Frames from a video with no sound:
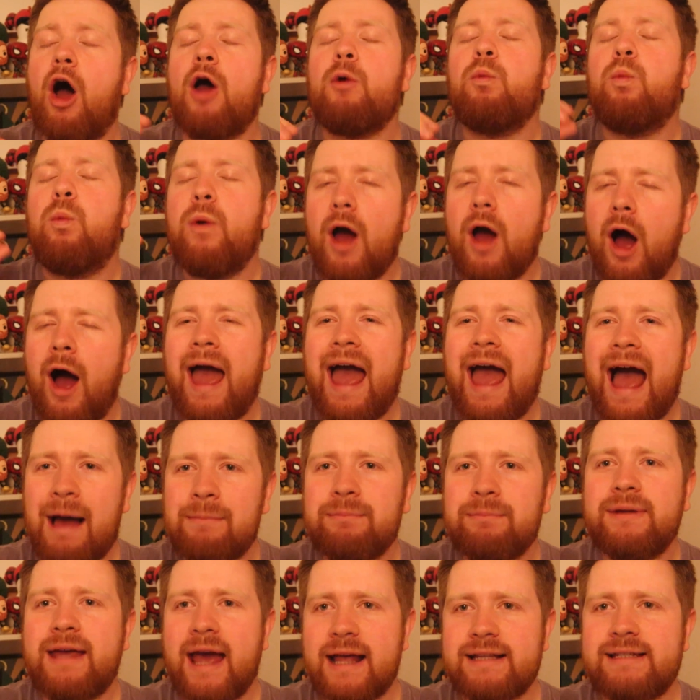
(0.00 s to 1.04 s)

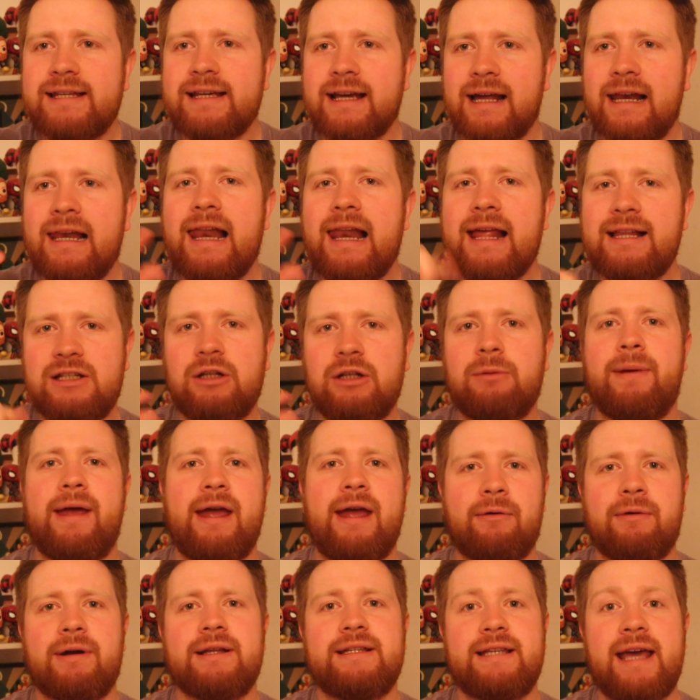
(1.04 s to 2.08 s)
am getting a little
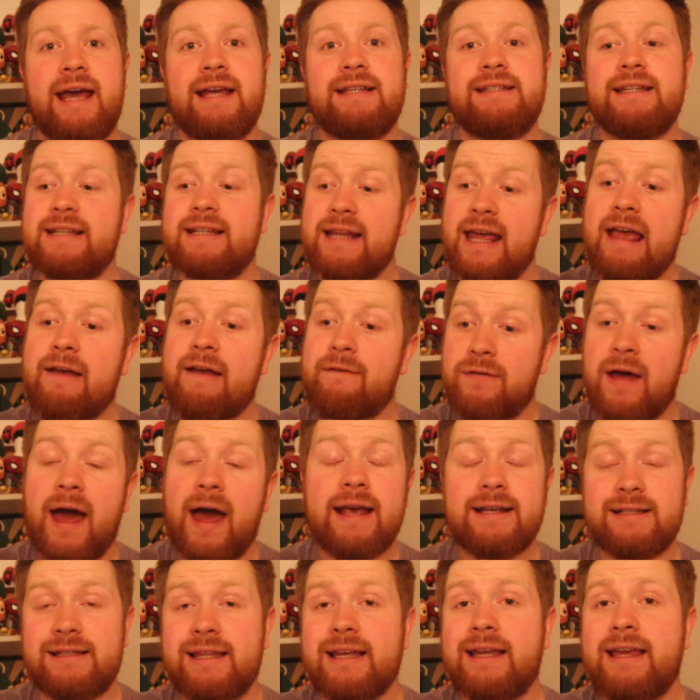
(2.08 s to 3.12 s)
bit irritated if
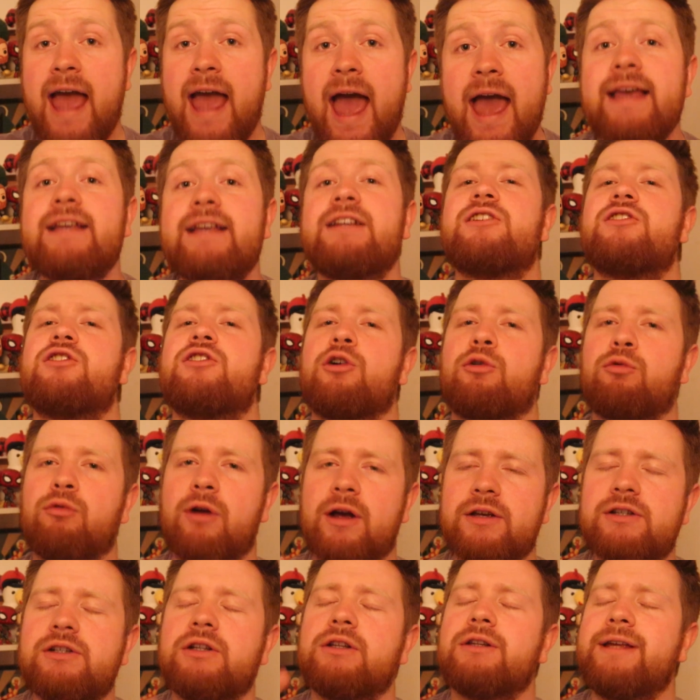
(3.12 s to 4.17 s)
that is the case, that
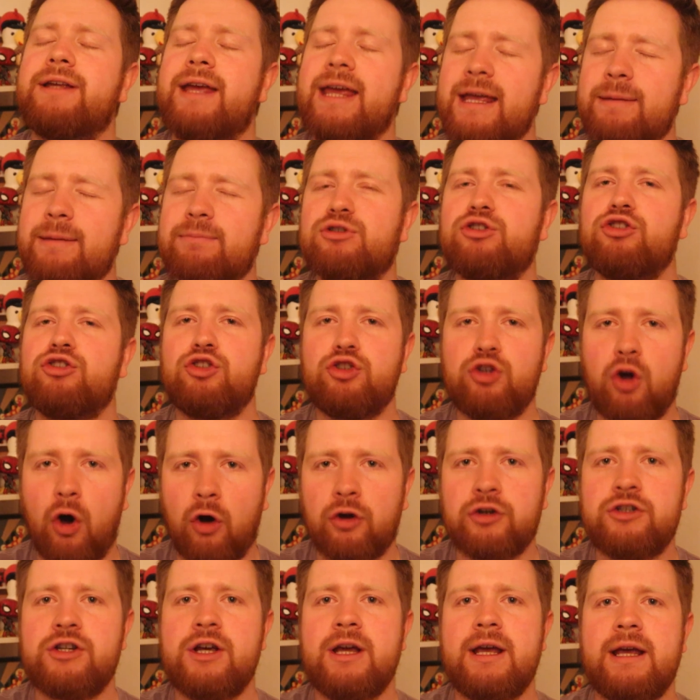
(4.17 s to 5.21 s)
Russell keeps
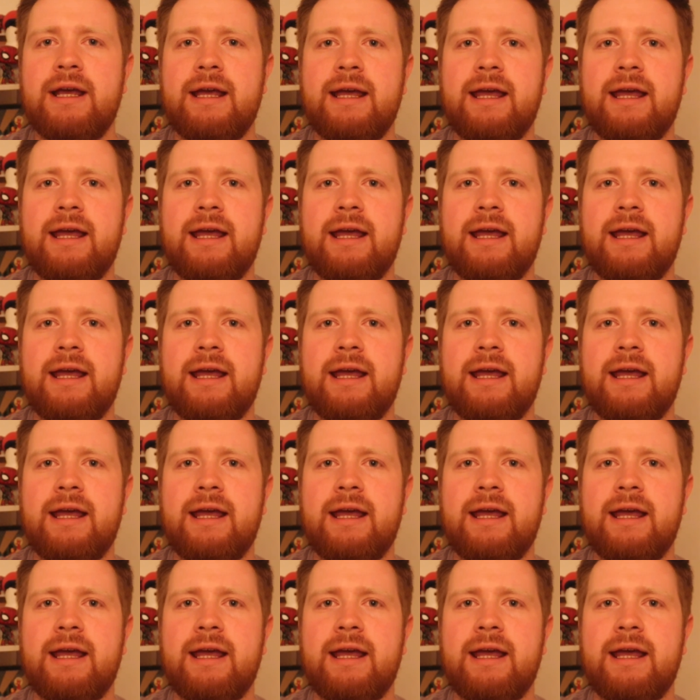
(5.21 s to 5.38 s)
not